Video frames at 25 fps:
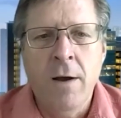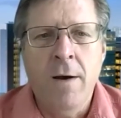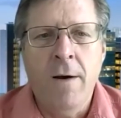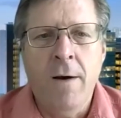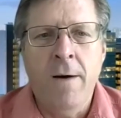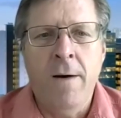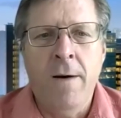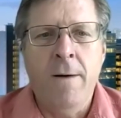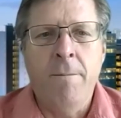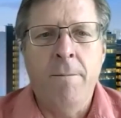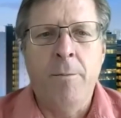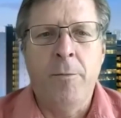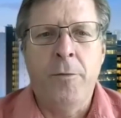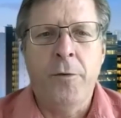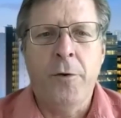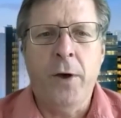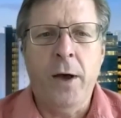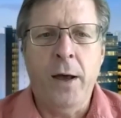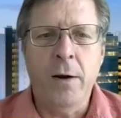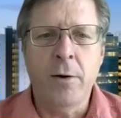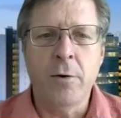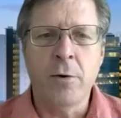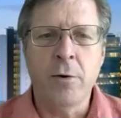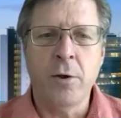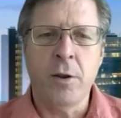Um, so
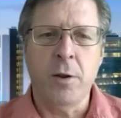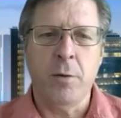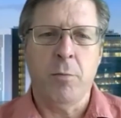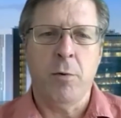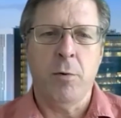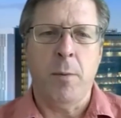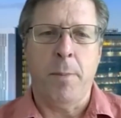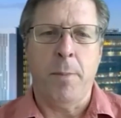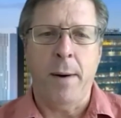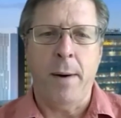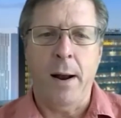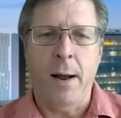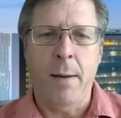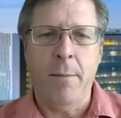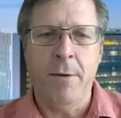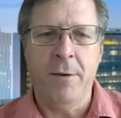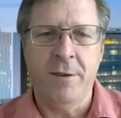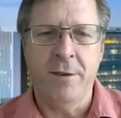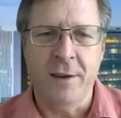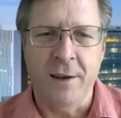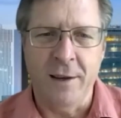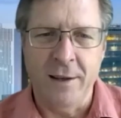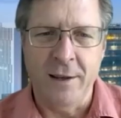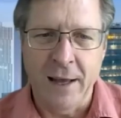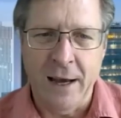I don't know that we're
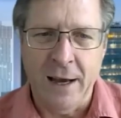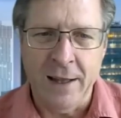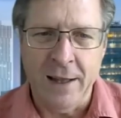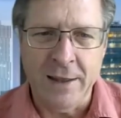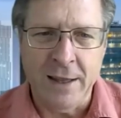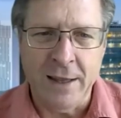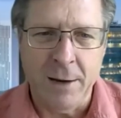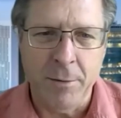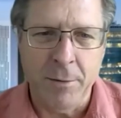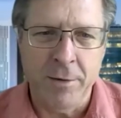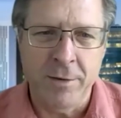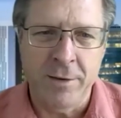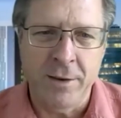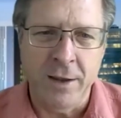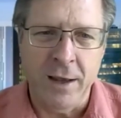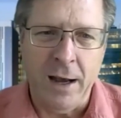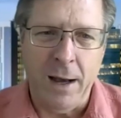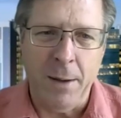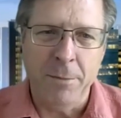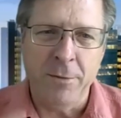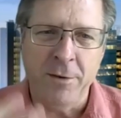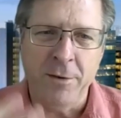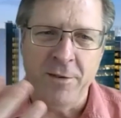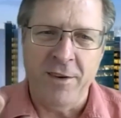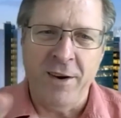promising that. That was the
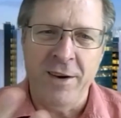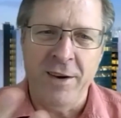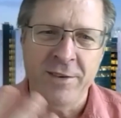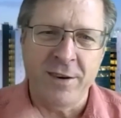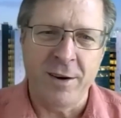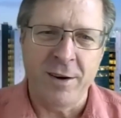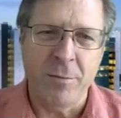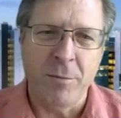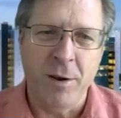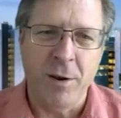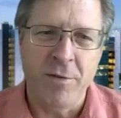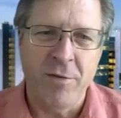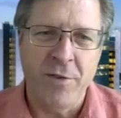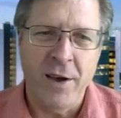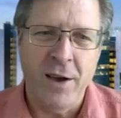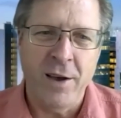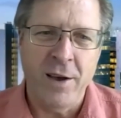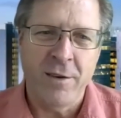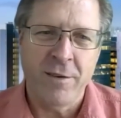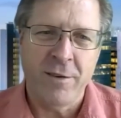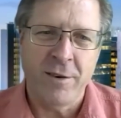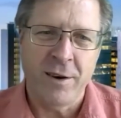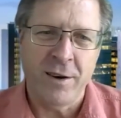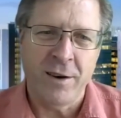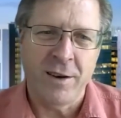observation we
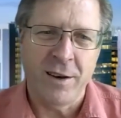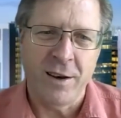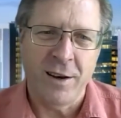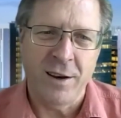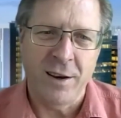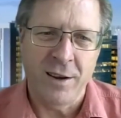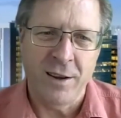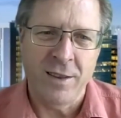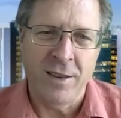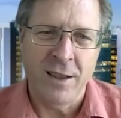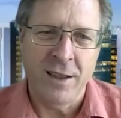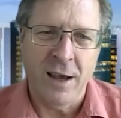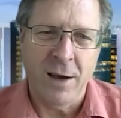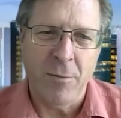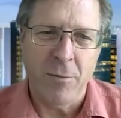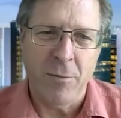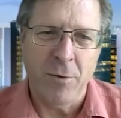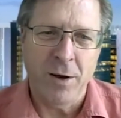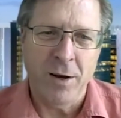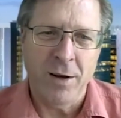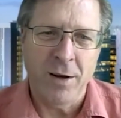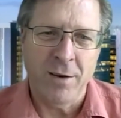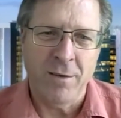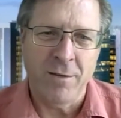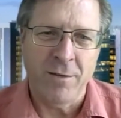found in, in that
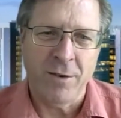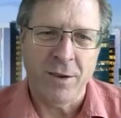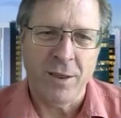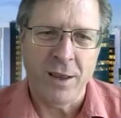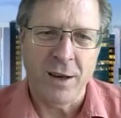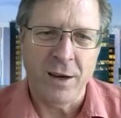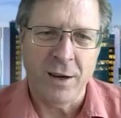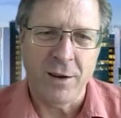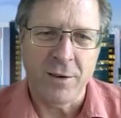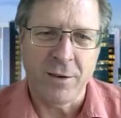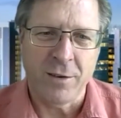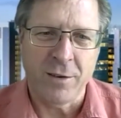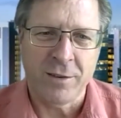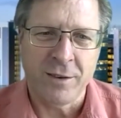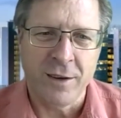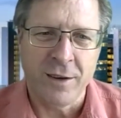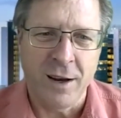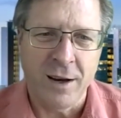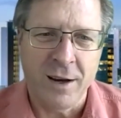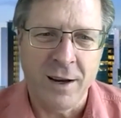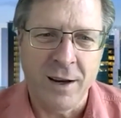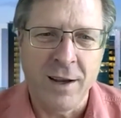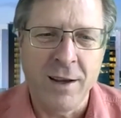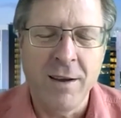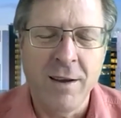one clinical
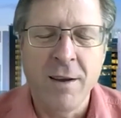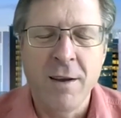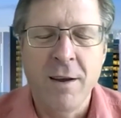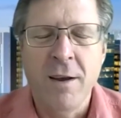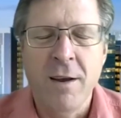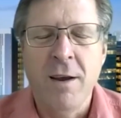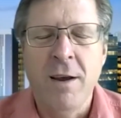study.